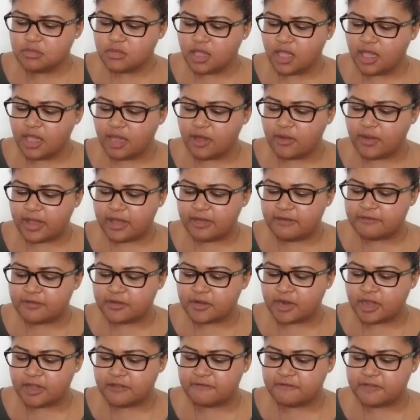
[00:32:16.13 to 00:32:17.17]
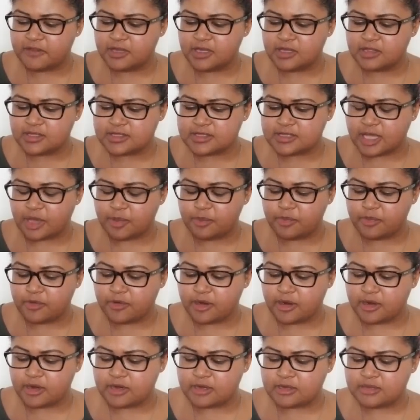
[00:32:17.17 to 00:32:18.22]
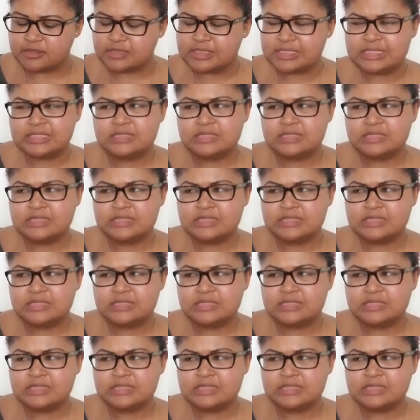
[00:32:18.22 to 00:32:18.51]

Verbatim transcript: however, I feel like this Emperor.